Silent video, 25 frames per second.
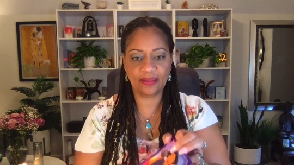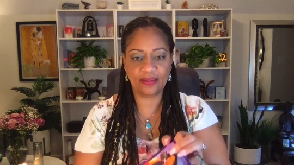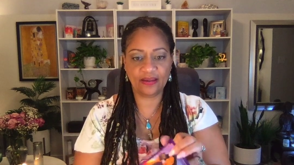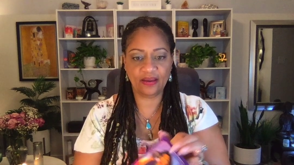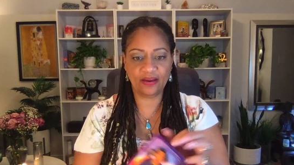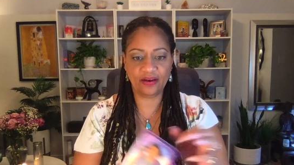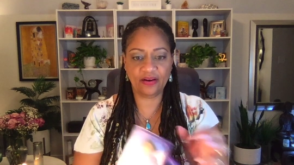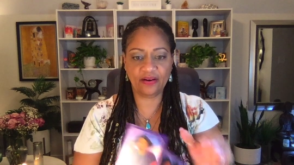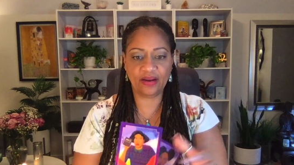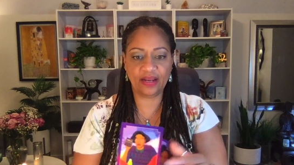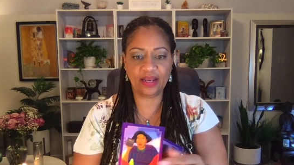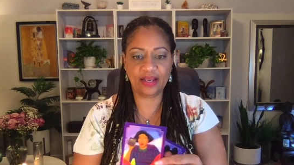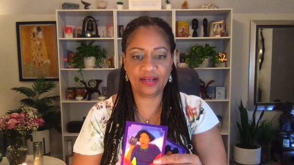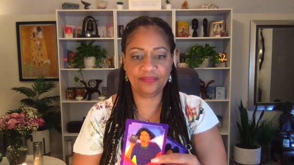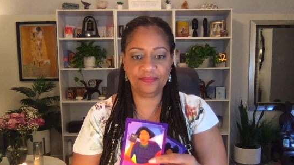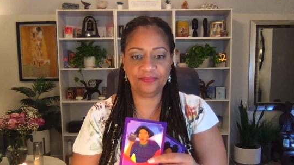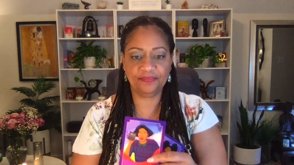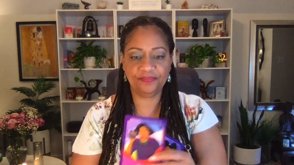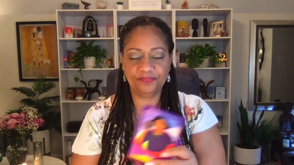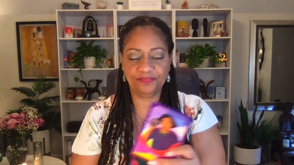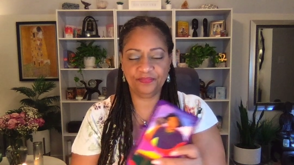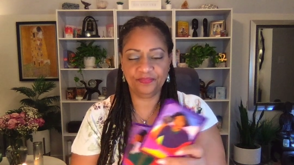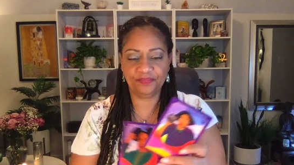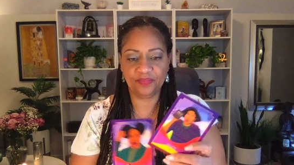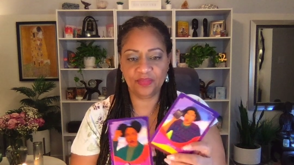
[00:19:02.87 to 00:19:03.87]
All right,
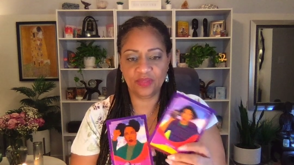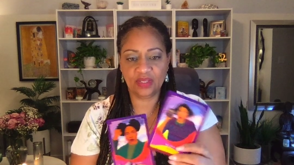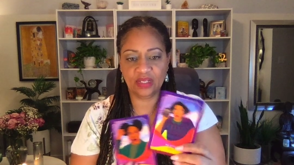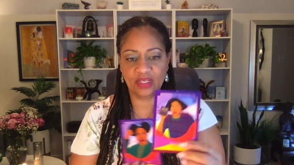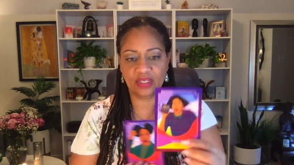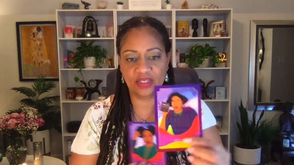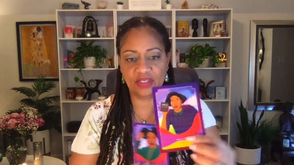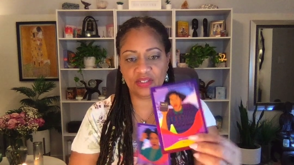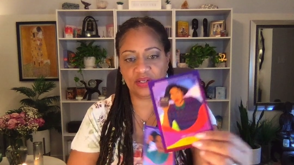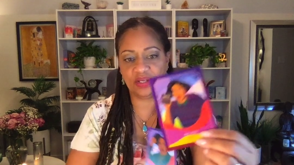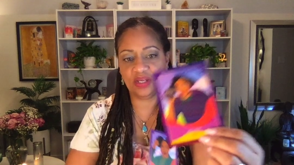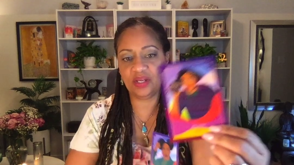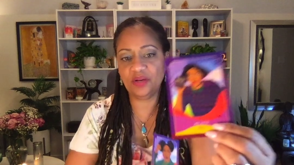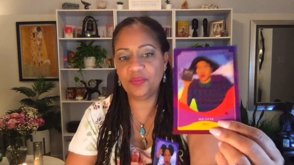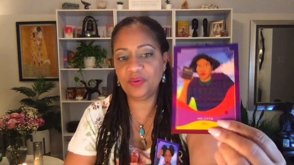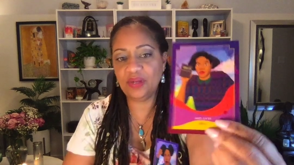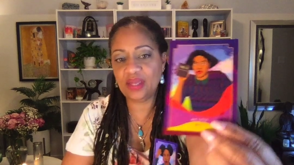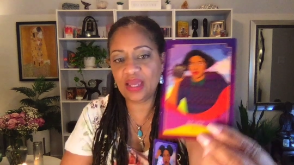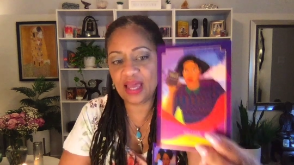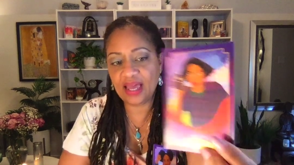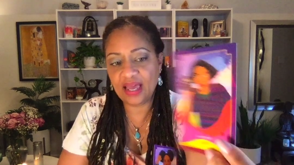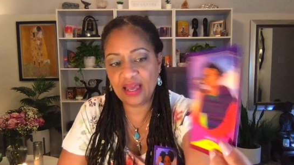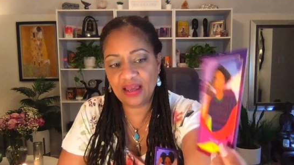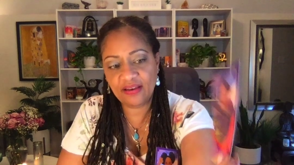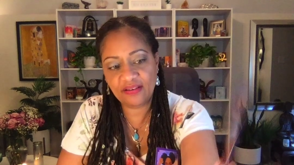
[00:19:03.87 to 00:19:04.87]
so here we
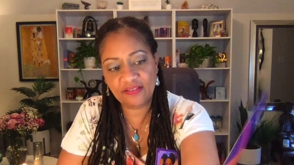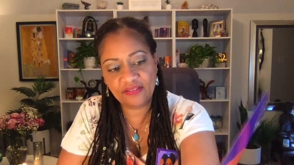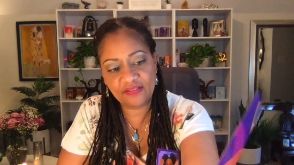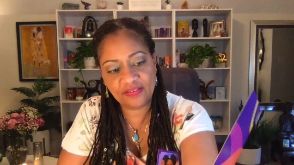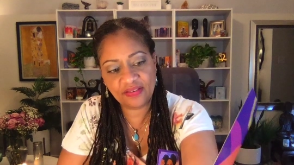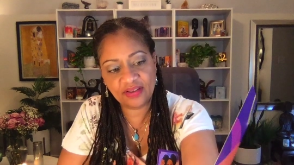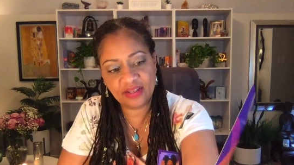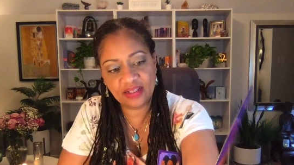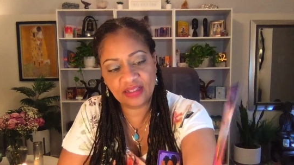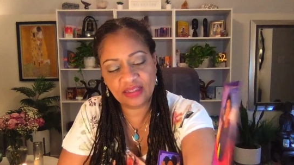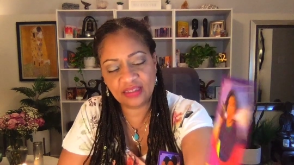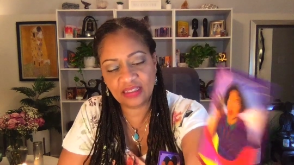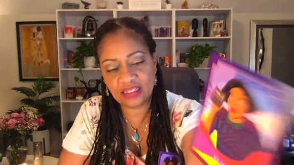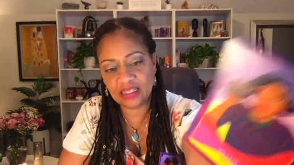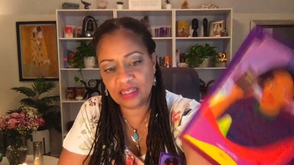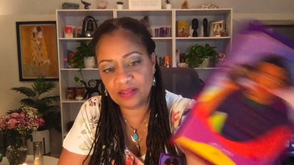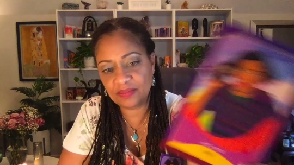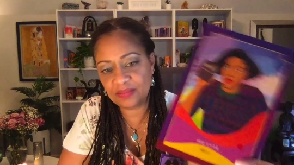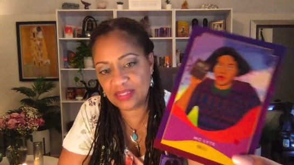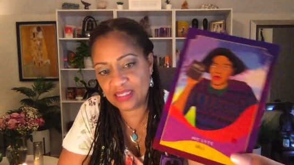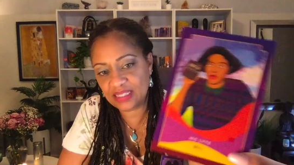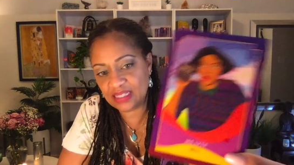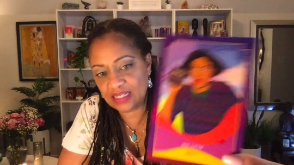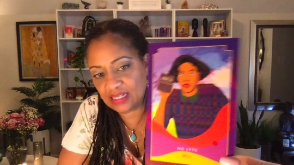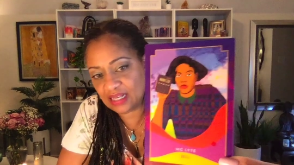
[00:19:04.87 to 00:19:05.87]
have the
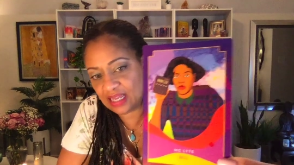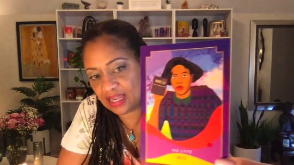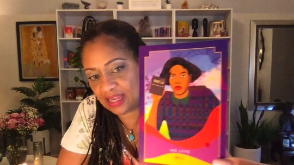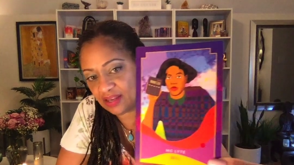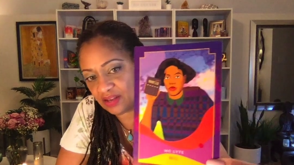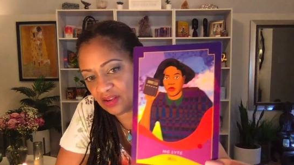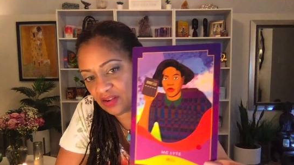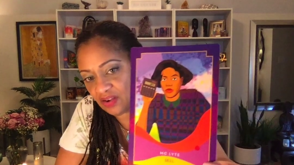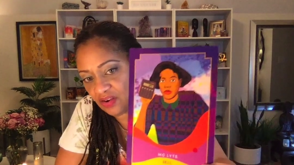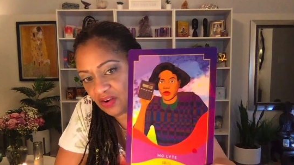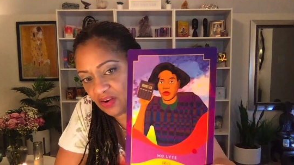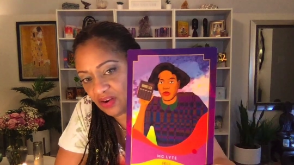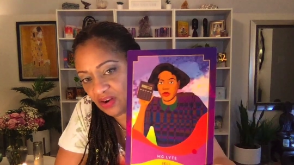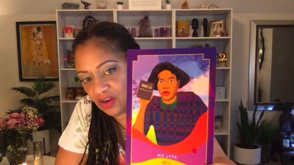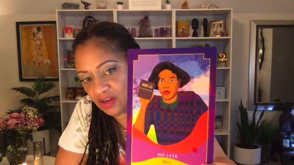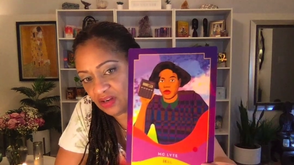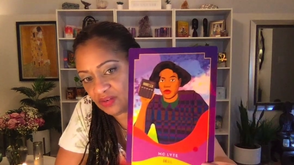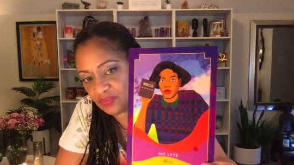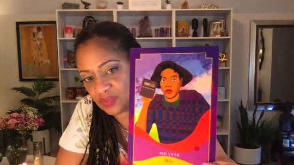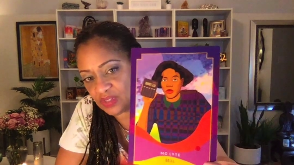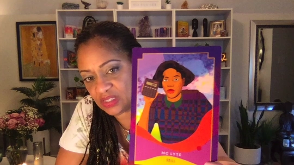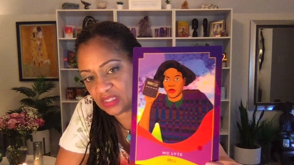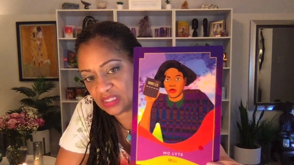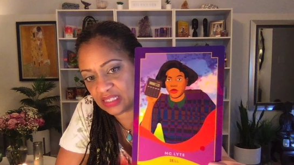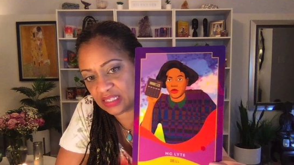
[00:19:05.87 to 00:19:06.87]
MC Light card
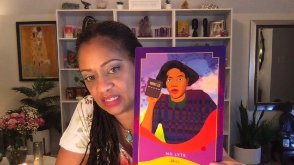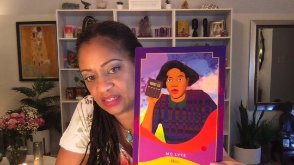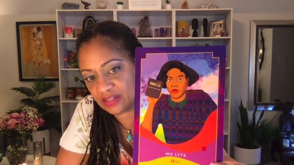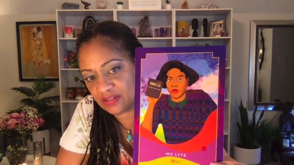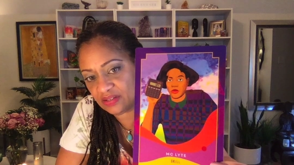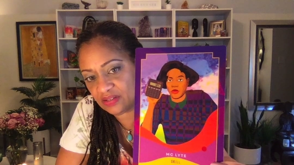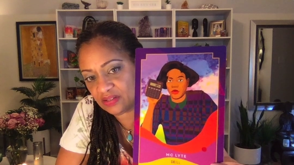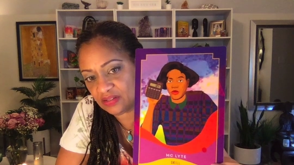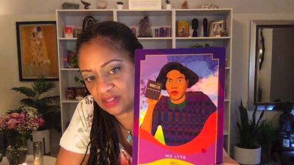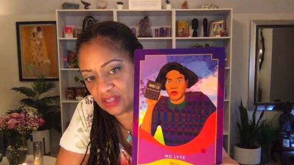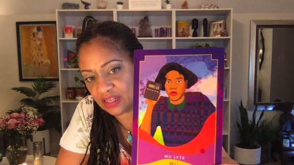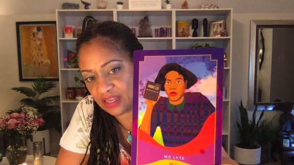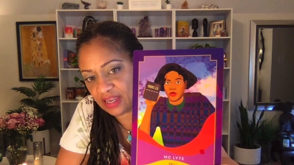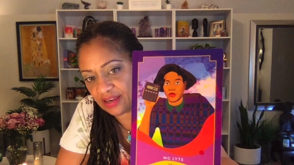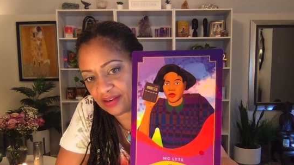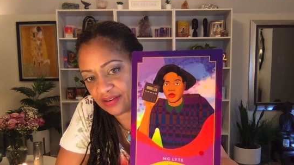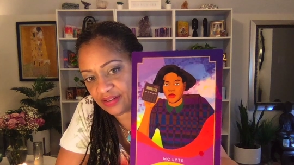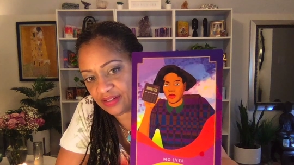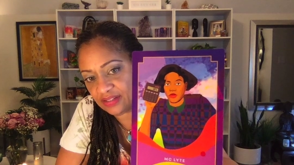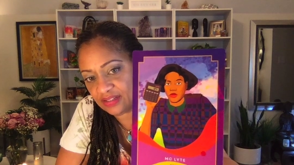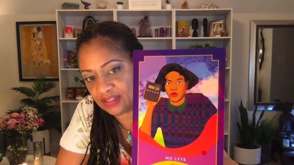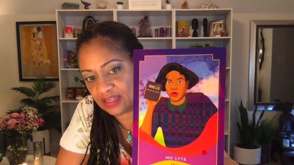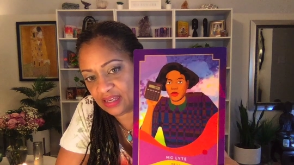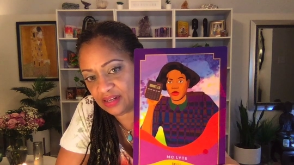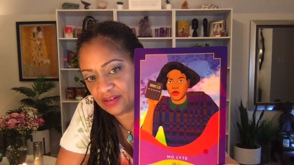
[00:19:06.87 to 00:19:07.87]
with skill, the
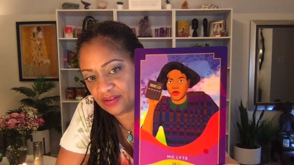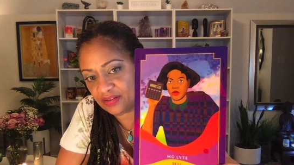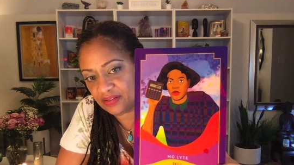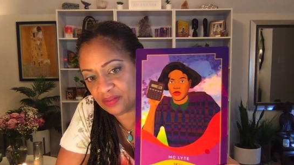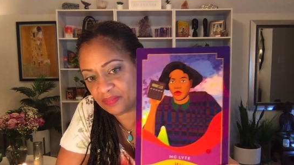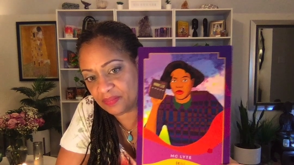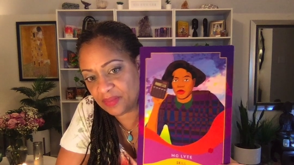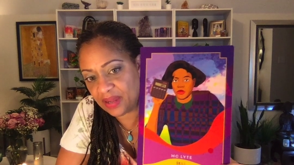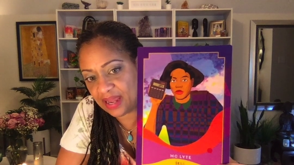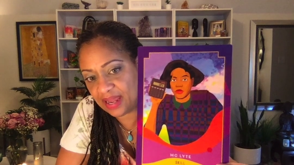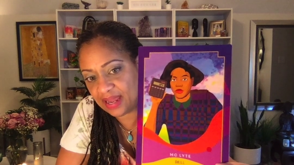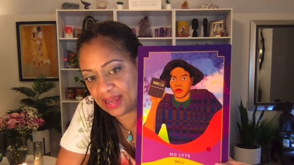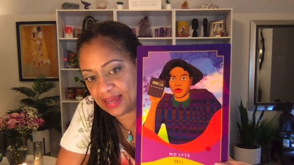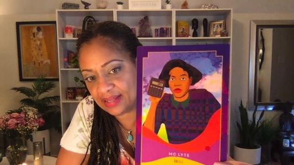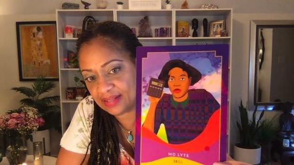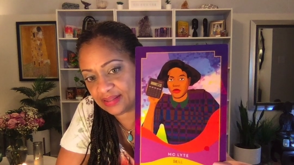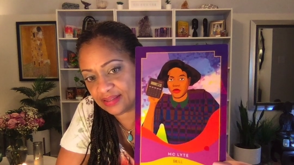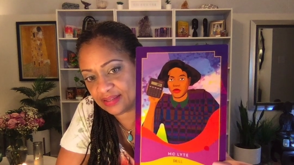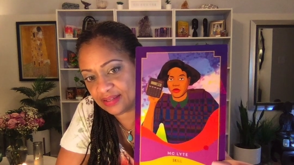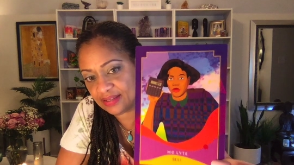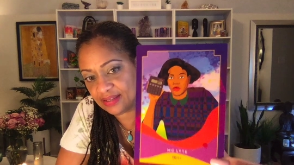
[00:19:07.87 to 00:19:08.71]
calculator, the math.